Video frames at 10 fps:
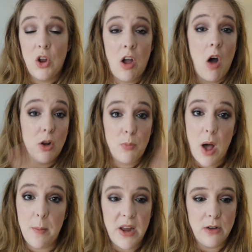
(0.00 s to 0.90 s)

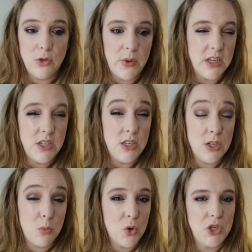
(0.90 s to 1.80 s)
ColourPop now doing a
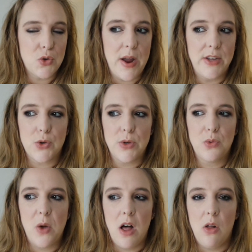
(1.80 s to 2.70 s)
tinted moisturizer
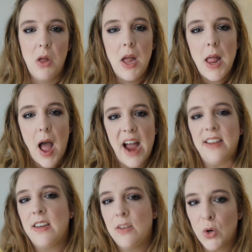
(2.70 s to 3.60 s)
as well, I
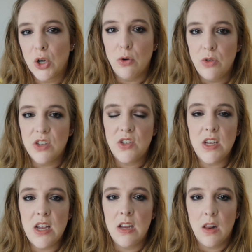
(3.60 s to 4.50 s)
think we're going to
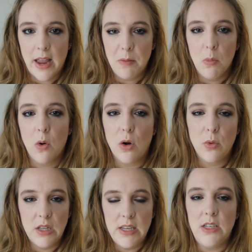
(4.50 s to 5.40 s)
see more
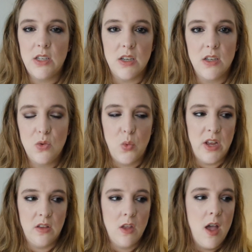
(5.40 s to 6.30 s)
releases
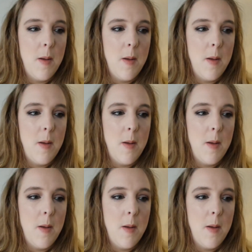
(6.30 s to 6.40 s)
with